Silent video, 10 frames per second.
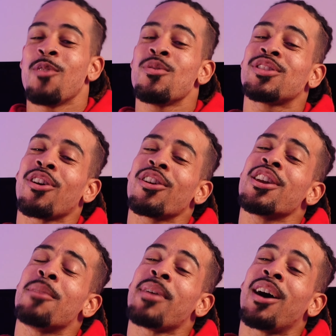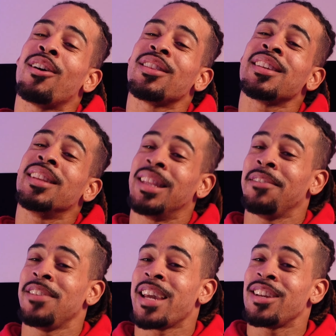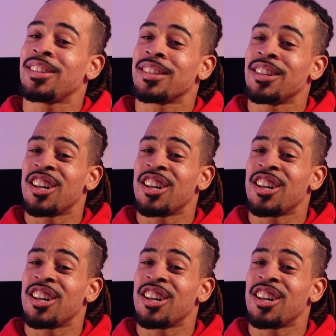We're talking about the alleviation